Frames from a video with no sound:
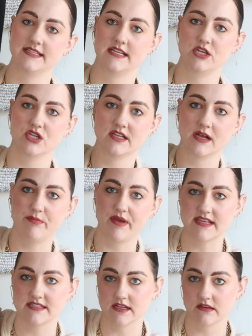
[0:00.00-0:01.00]
I said, just like a
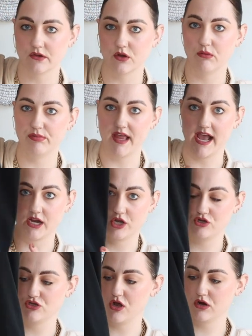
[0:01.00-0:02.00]
basic little
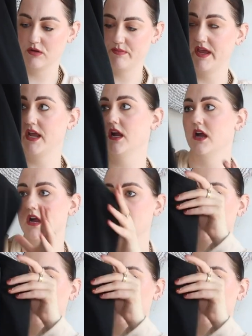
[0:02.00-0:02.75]
black jogger pair